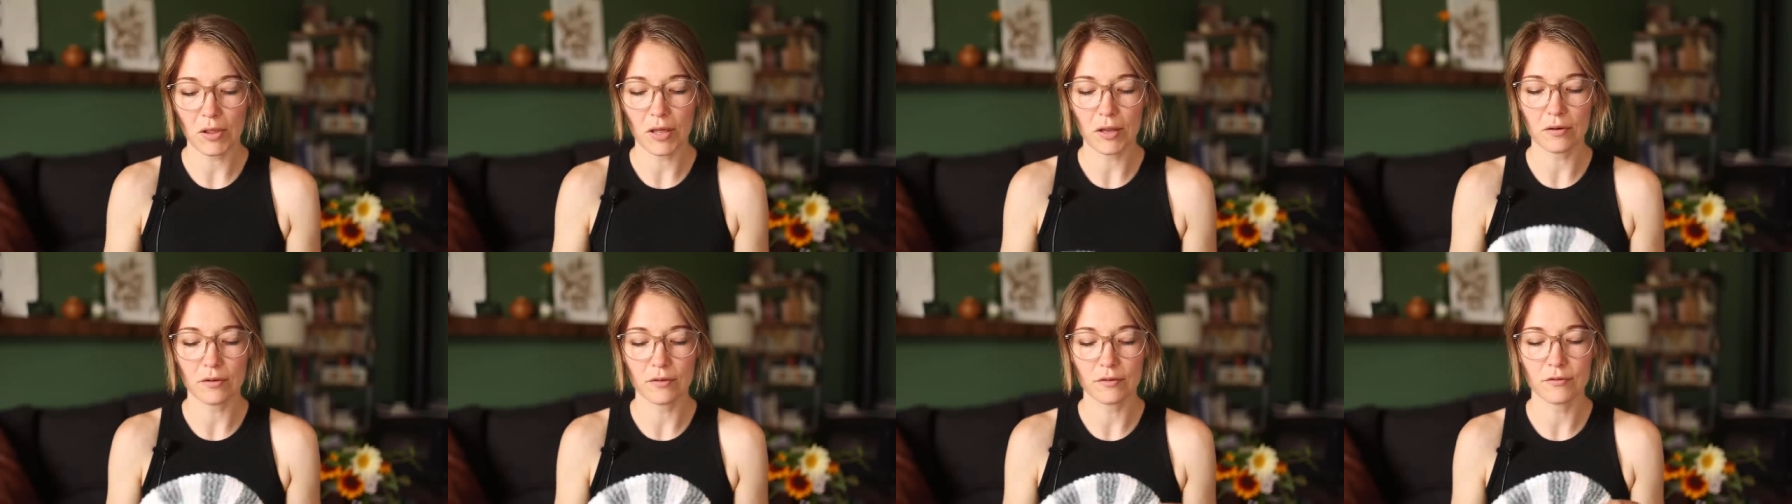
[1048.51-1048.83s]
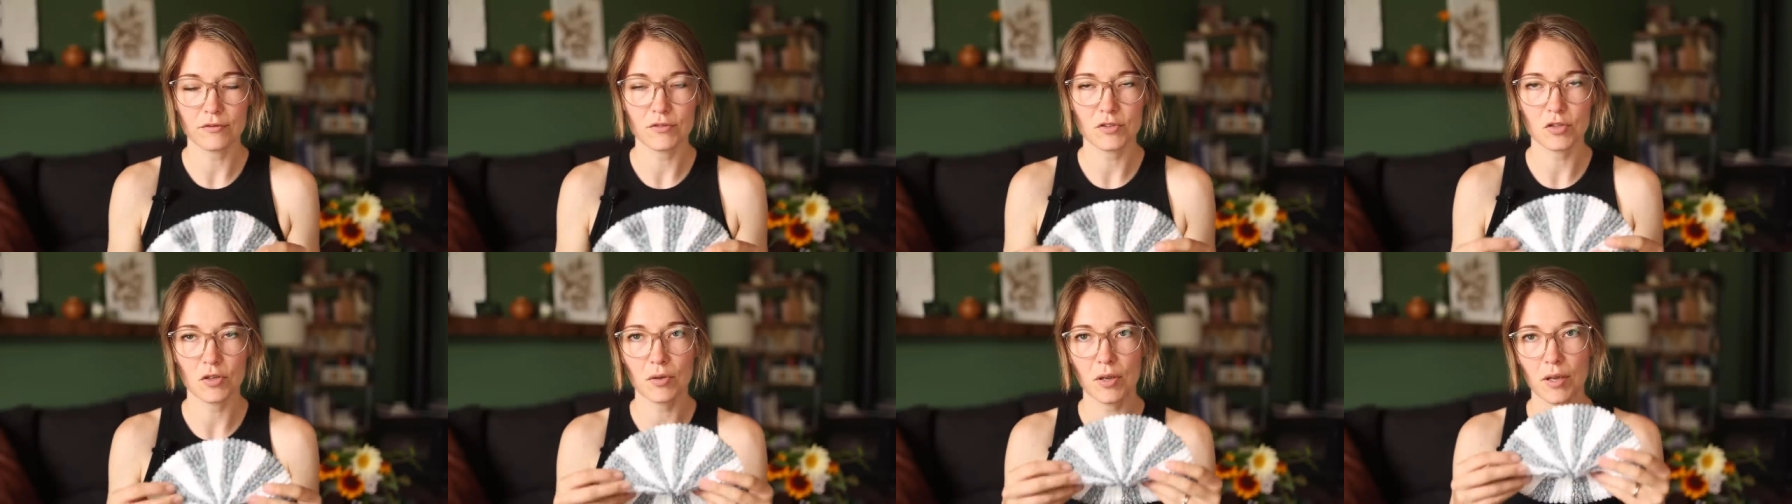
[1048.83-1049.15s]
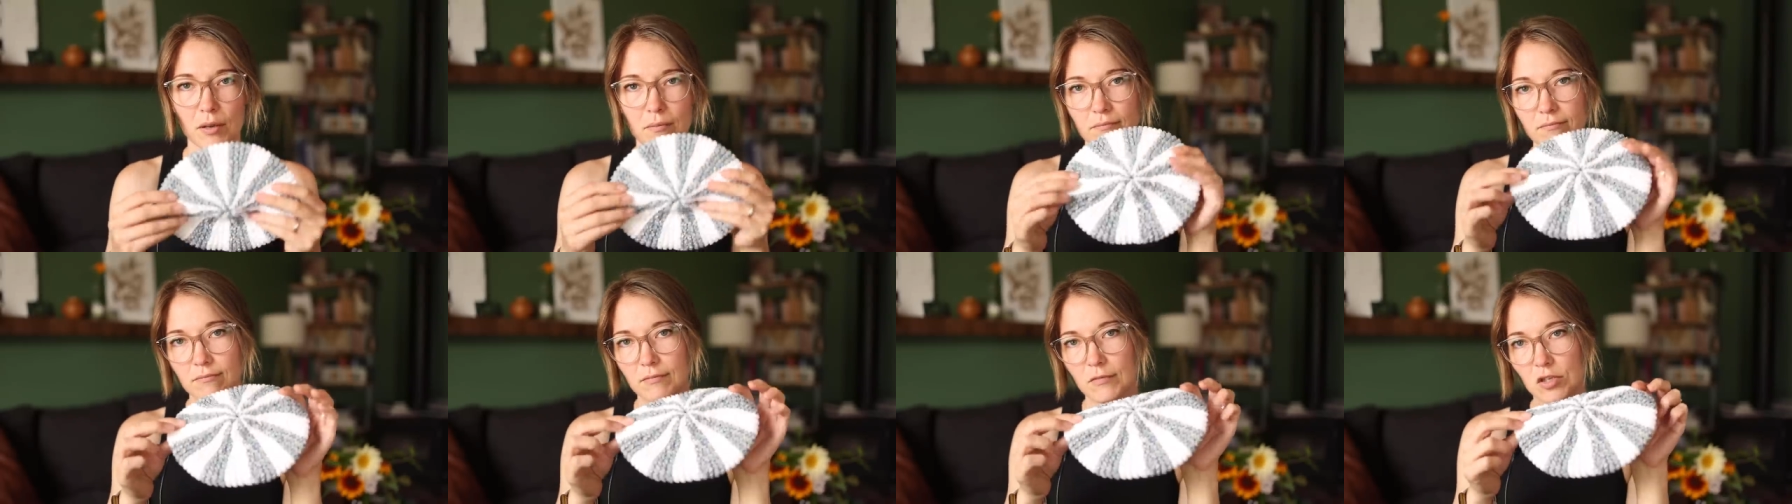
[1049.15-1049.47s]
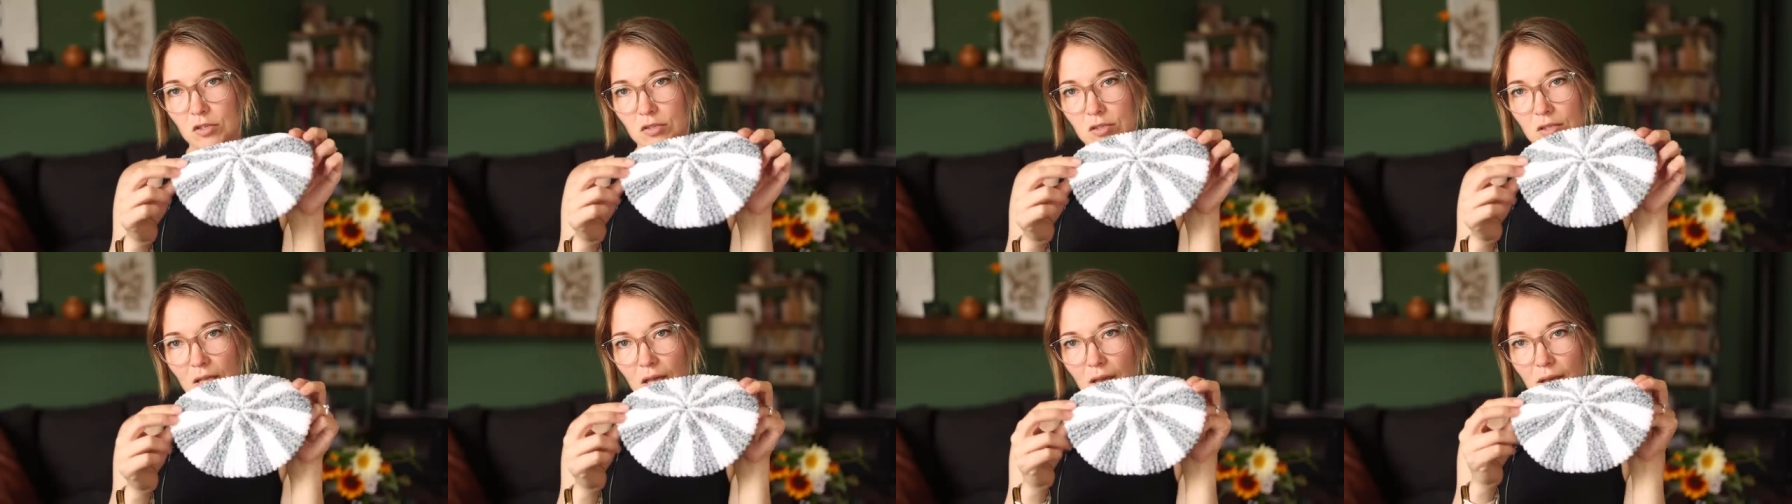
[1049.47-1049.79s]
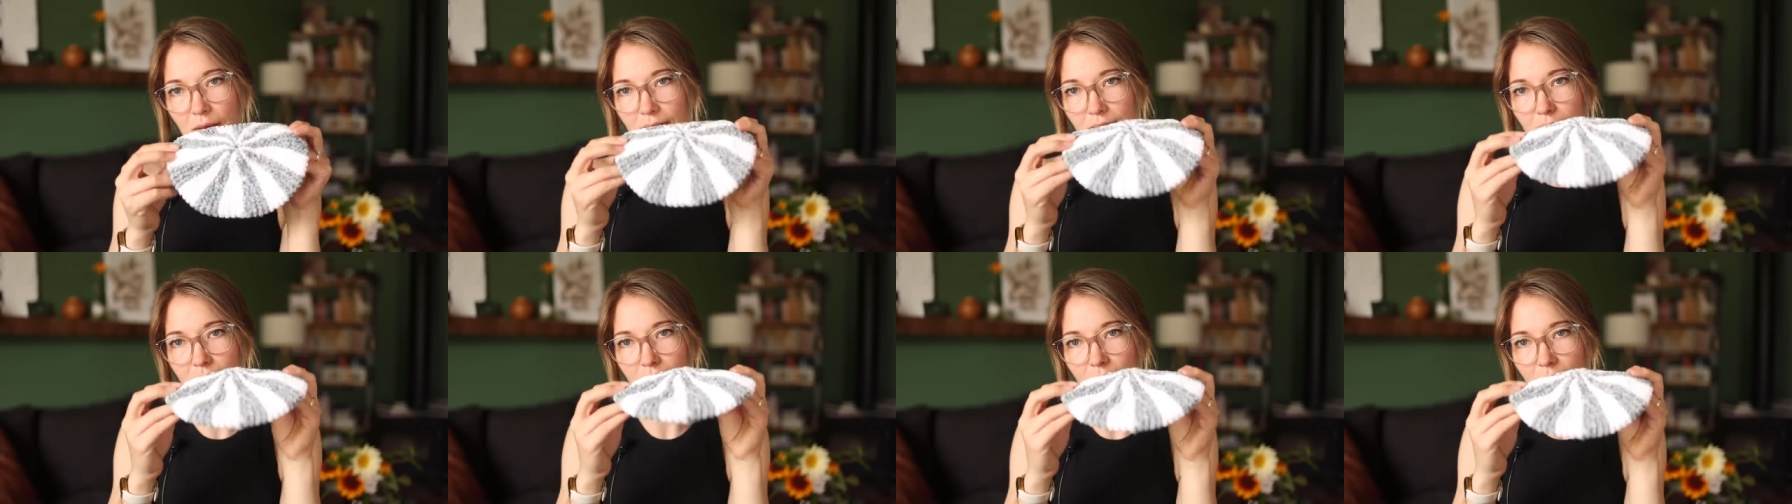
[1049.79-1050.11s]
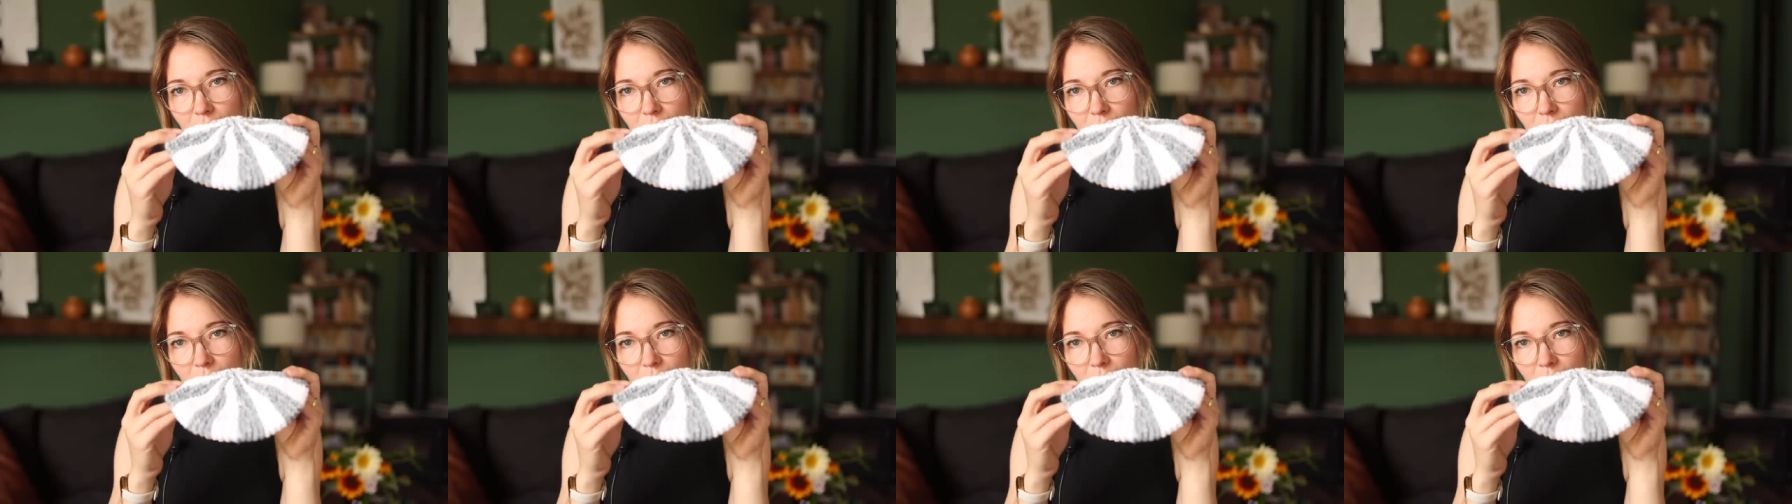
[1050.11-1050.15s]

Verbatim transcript: out of. So yeah, there's that.